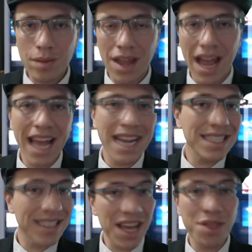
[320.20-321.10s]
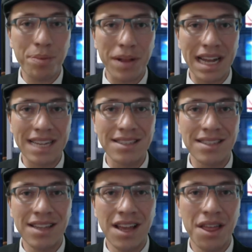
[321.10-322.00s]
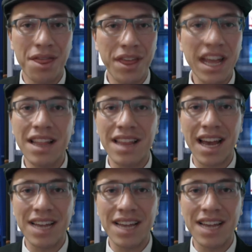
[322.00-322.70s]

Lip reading: And in 10th place, Thing in the